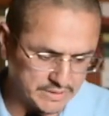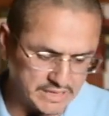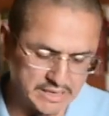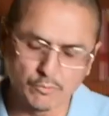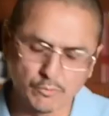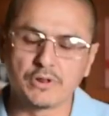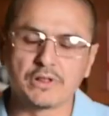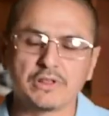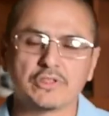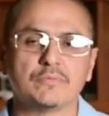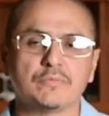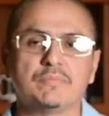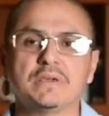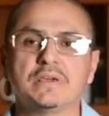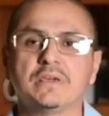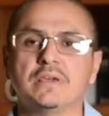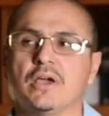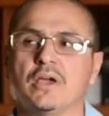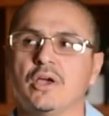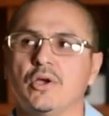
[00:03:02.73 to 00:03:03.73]
He's worthy to
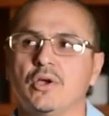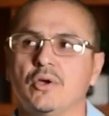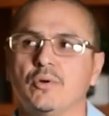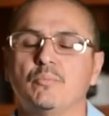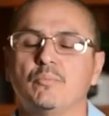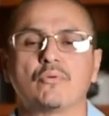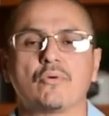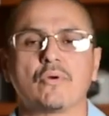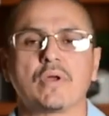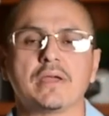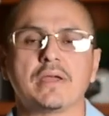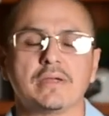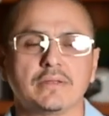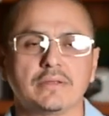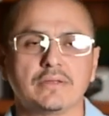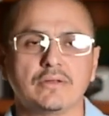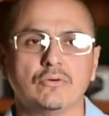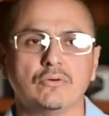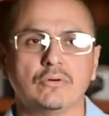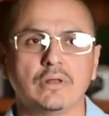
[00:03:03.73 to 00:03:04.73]
be
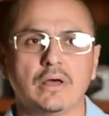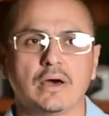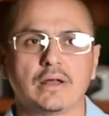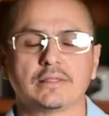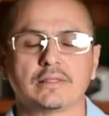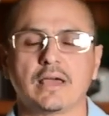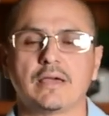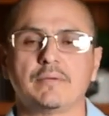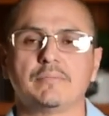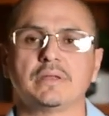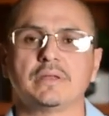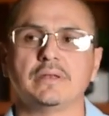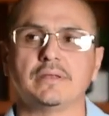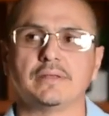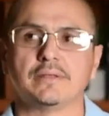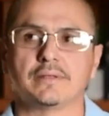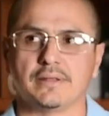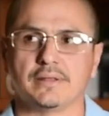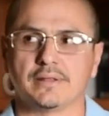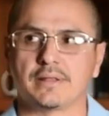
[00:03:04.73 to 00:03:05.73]
praised. You know, a lot of times in
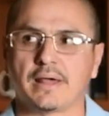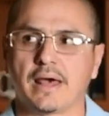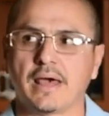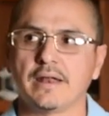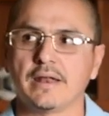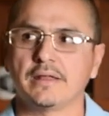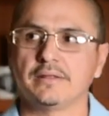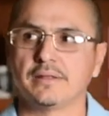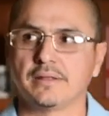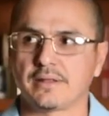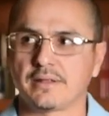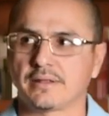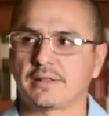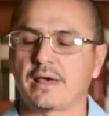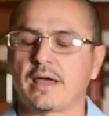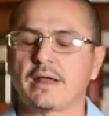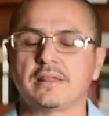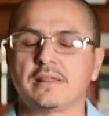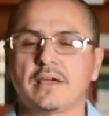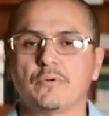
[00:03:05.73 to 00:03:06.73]
society, the
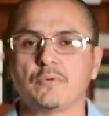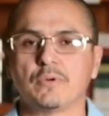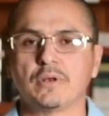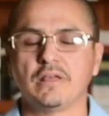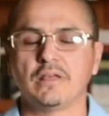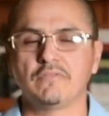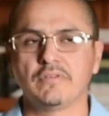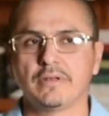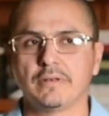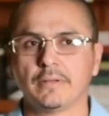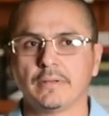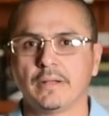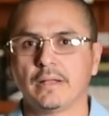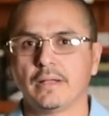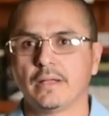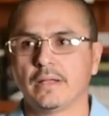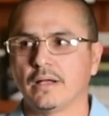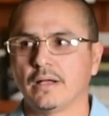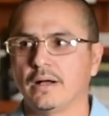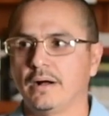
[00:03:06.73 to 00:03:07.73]
society that we live in,
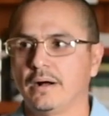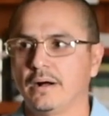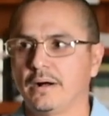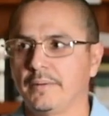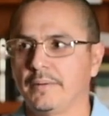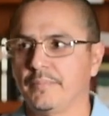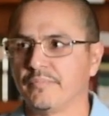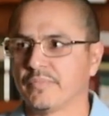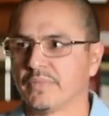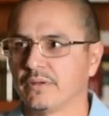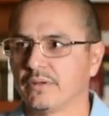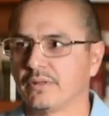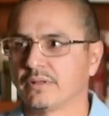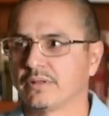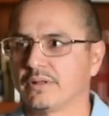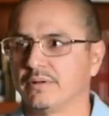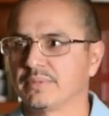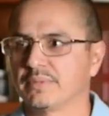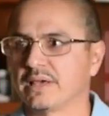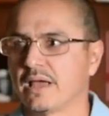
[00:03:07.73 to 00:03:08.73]

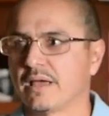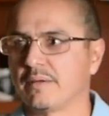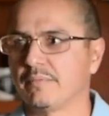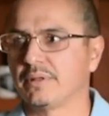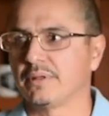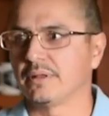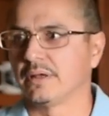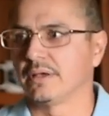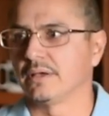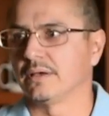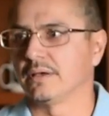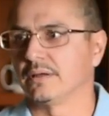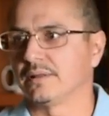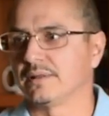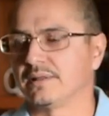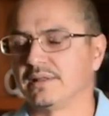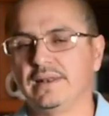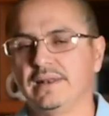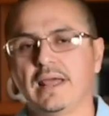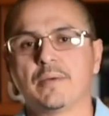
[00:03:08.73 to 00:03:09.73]
sometimes
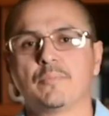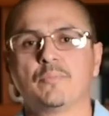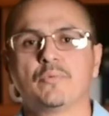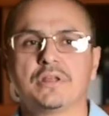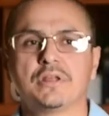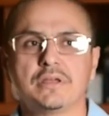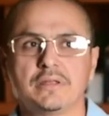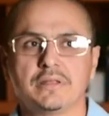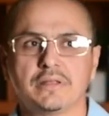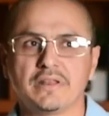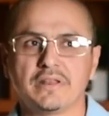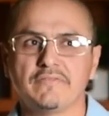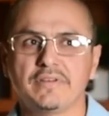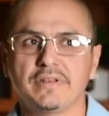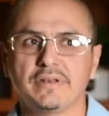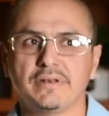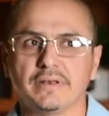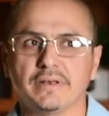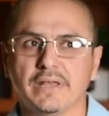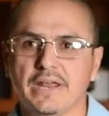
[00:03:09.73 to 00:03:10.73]
celebrities and
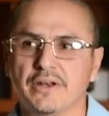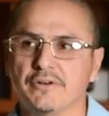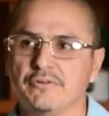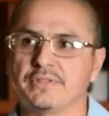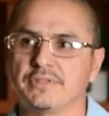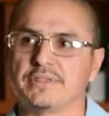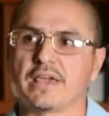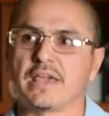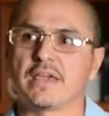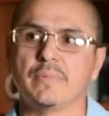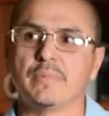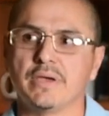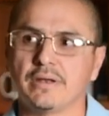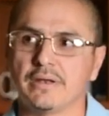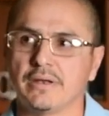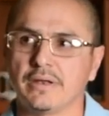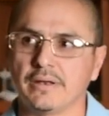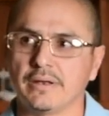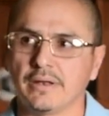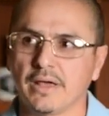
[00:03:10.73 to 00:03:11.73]
even
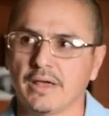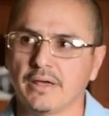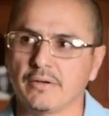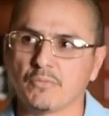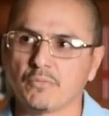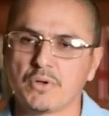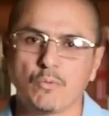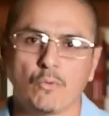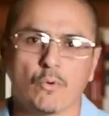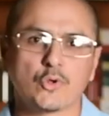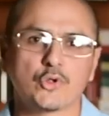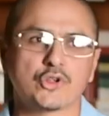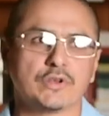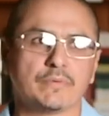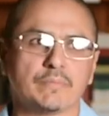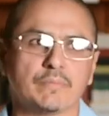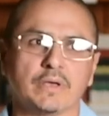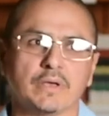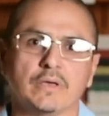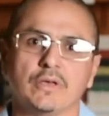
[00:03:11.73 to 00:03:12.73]
entertainment, and we
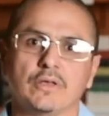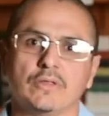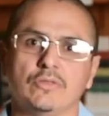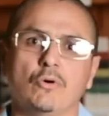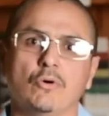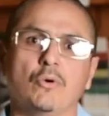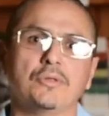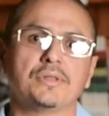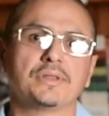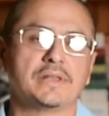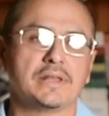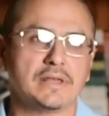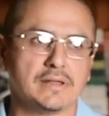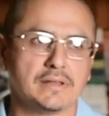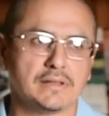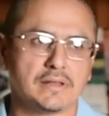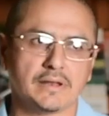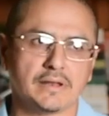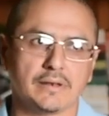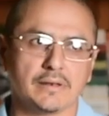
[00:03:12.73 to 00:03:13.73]
worship those
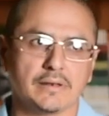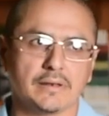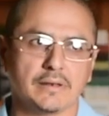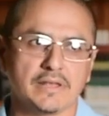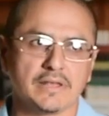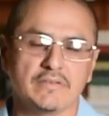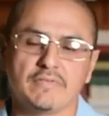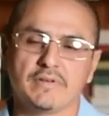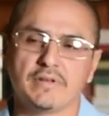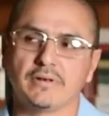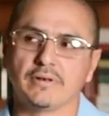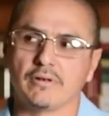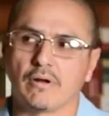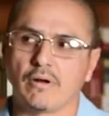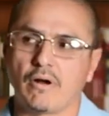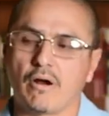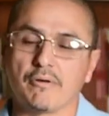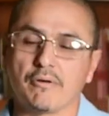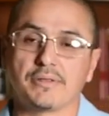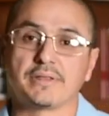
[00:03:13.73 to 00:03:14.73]
things and even
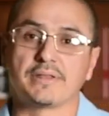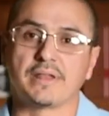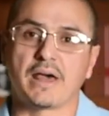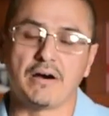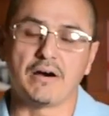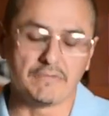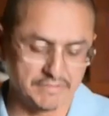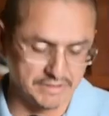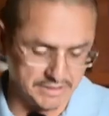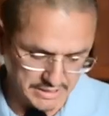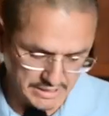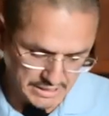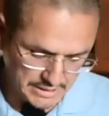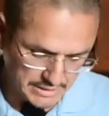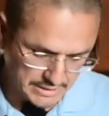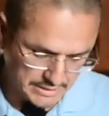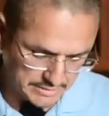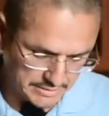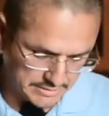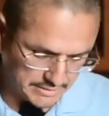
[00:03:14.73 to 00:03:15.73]
ourselves
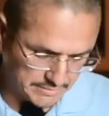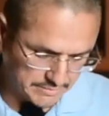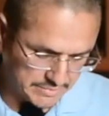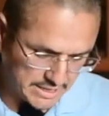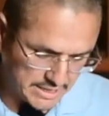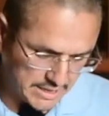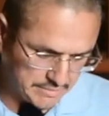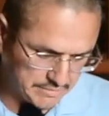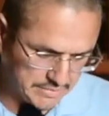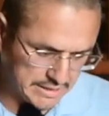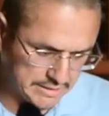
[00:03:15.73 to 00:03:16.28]
sometimes.